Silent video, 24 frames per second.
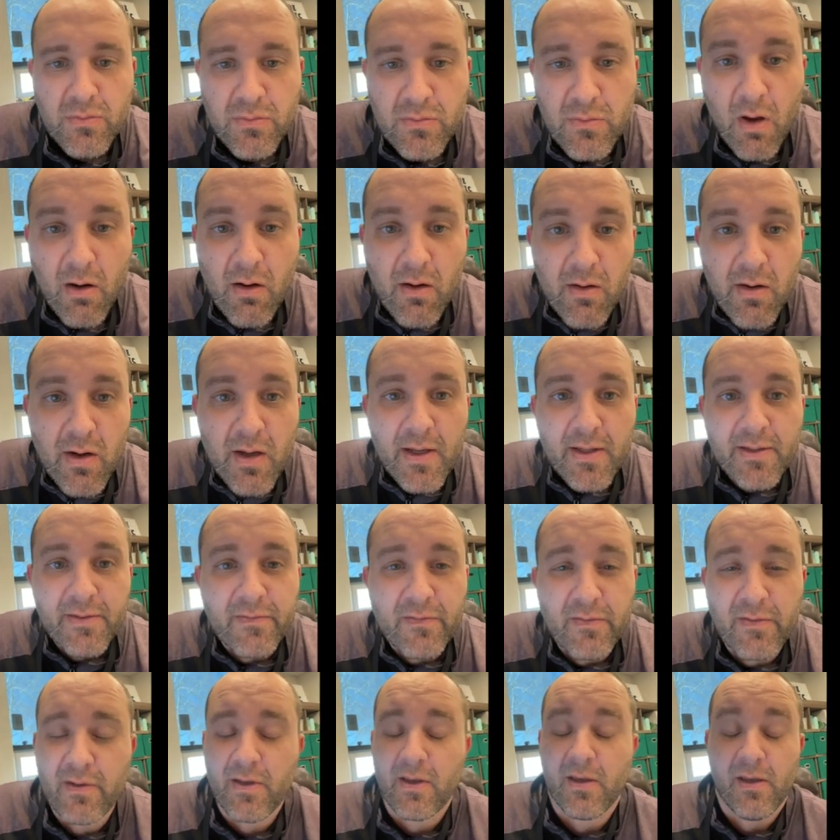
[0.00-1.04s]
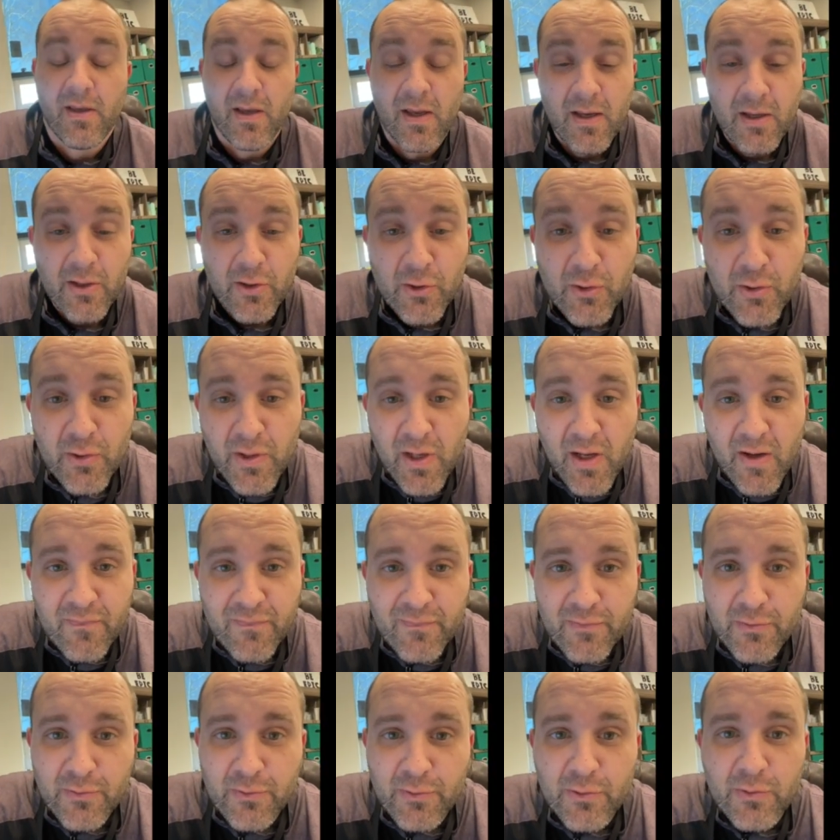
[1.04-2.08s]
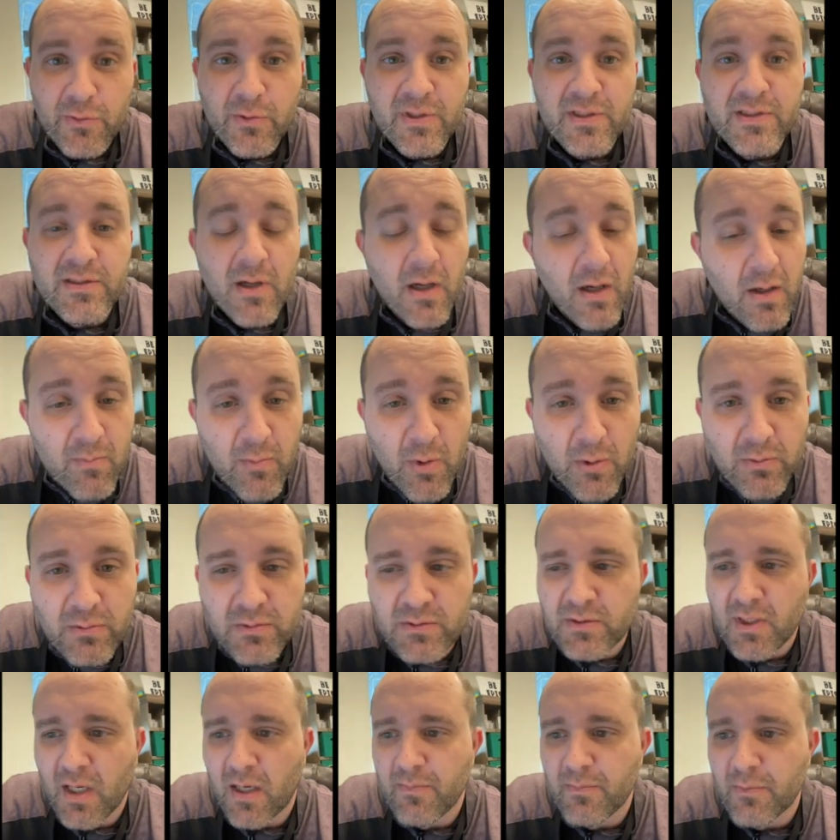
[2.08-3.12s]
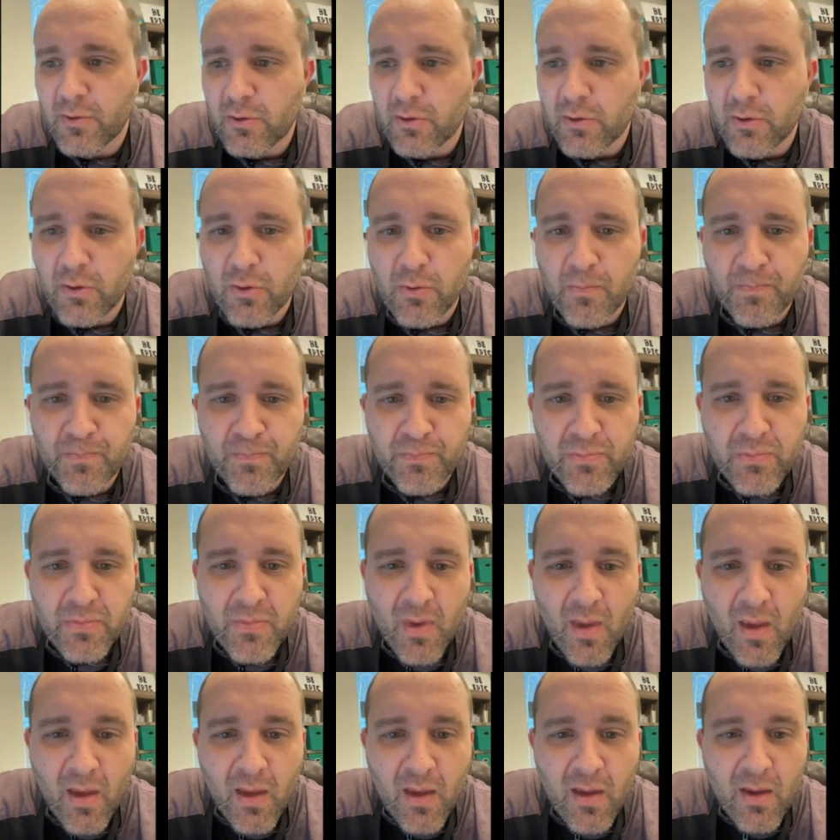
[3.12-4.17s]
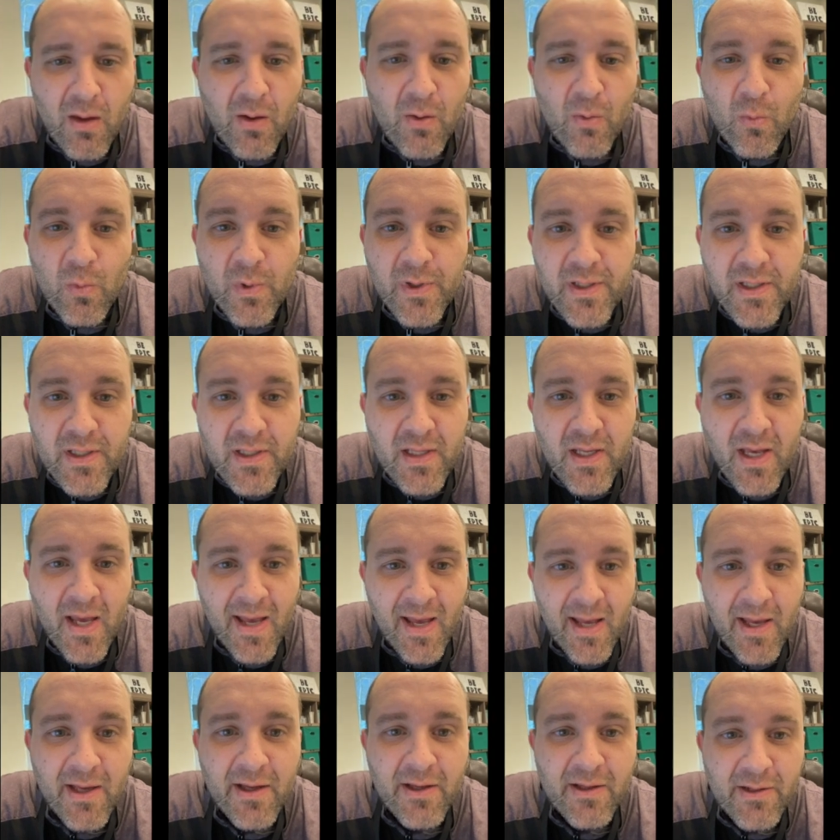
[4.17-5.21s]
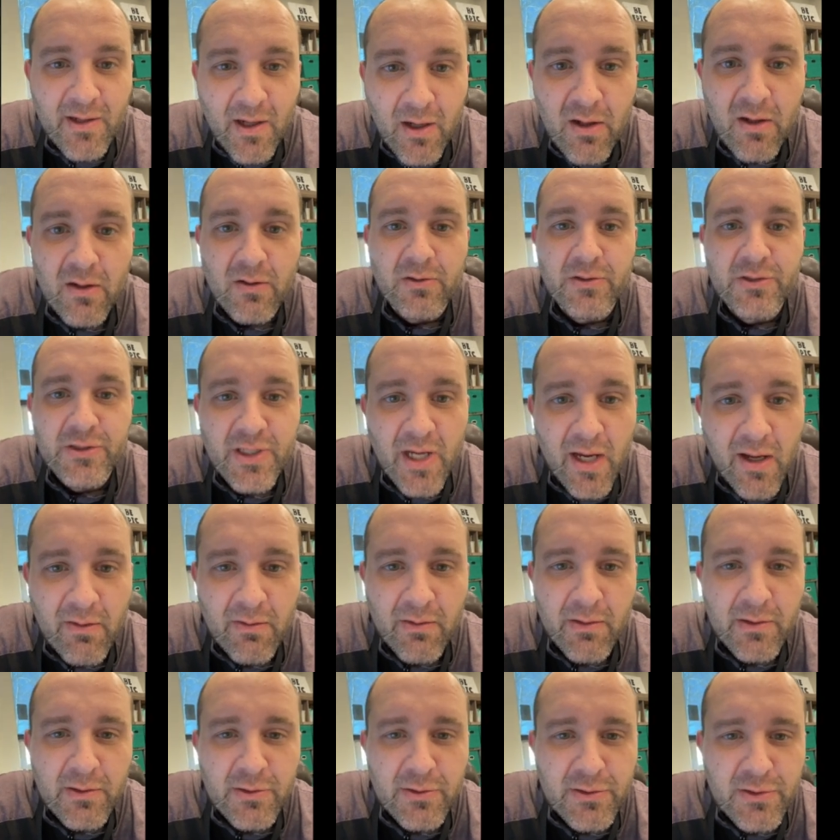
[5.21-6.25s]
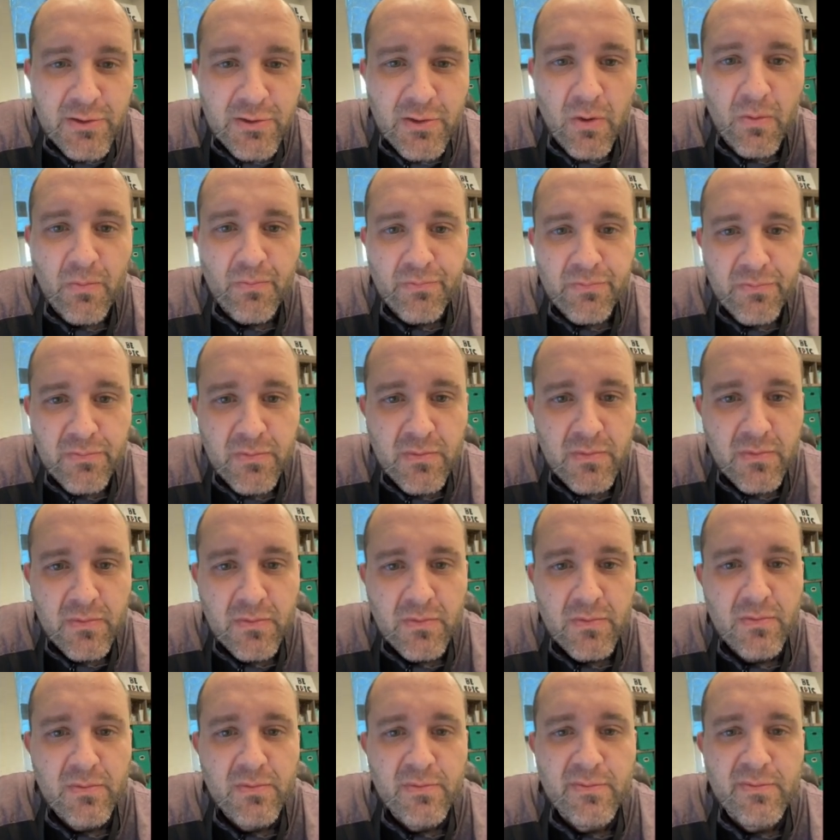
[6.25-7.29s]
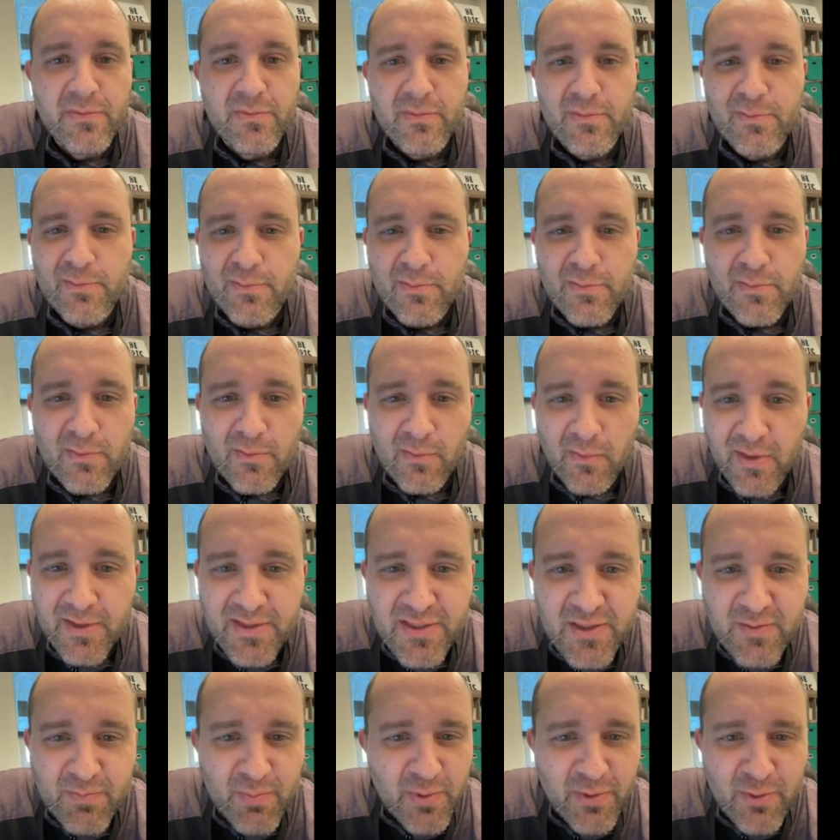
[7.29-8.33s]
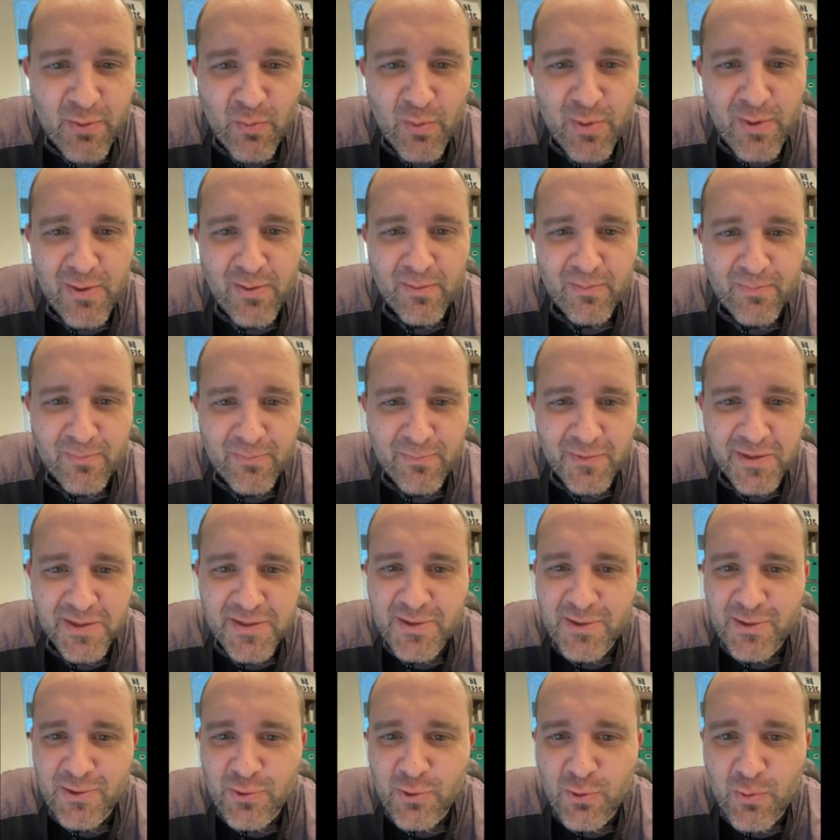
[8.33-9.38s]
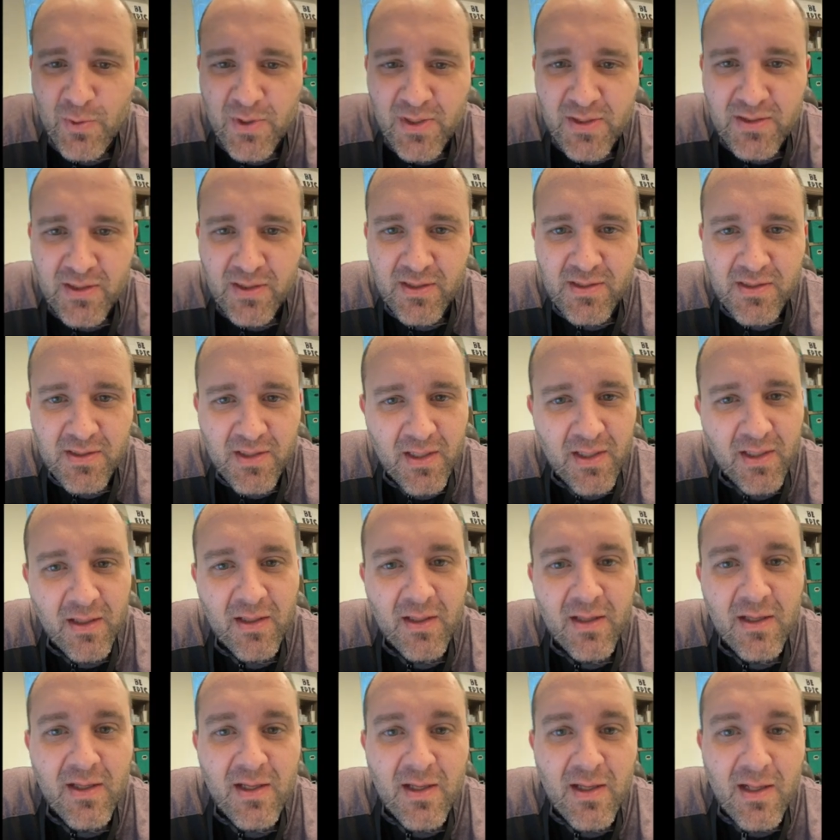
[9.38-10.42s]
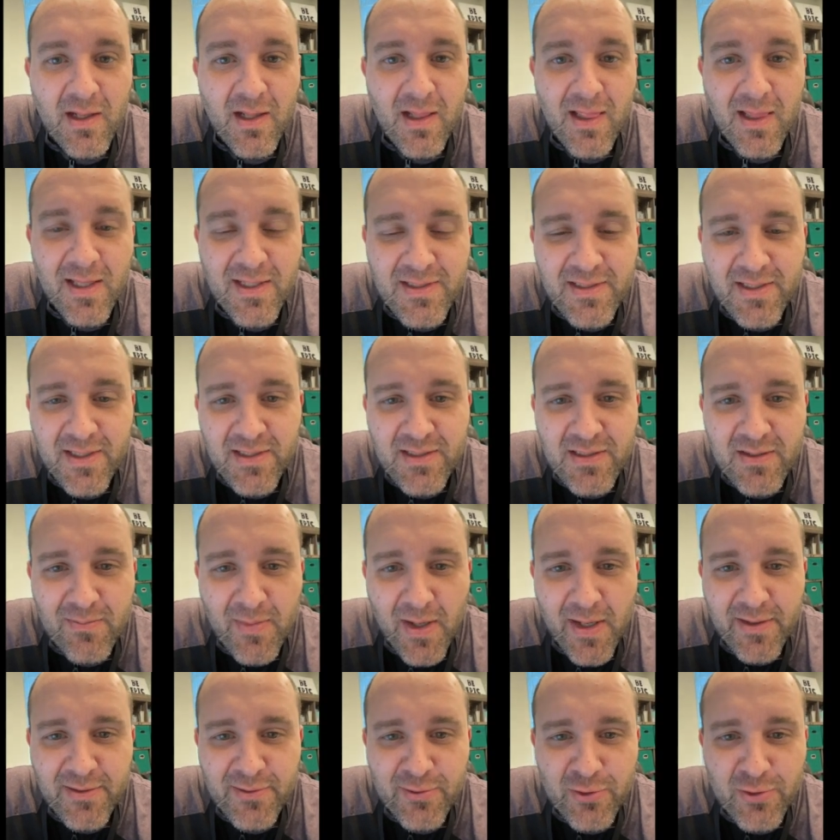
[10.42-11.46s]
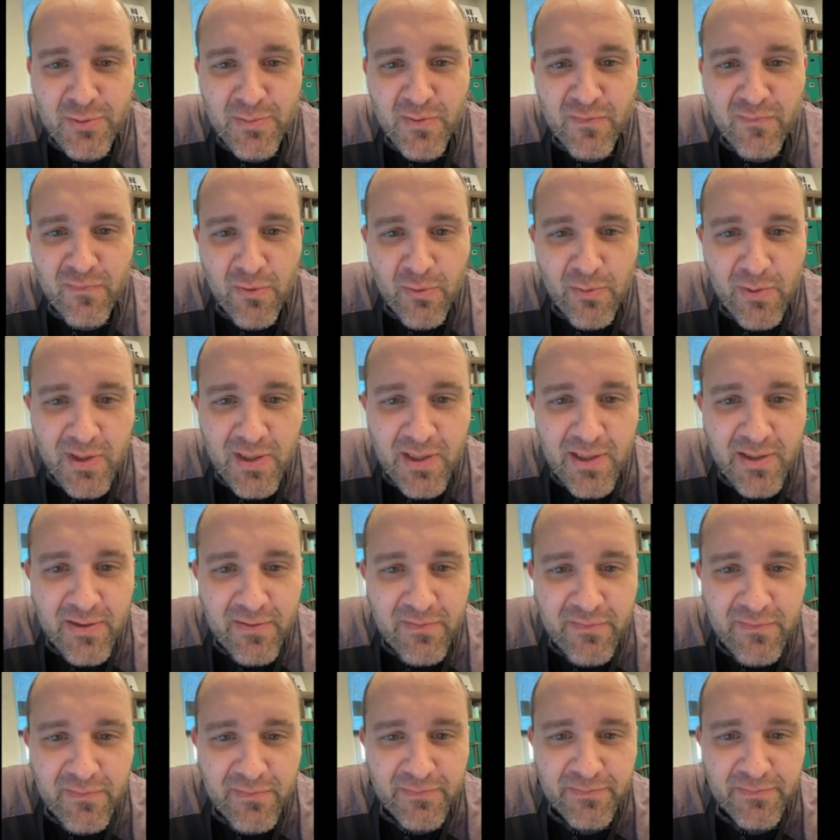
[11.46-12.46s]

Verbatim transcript: All right, good afternoon. It's almost time to go. We had our challenge. So let's spin the wheel. Let's see who wins this thing. Let's get some answers before we leave.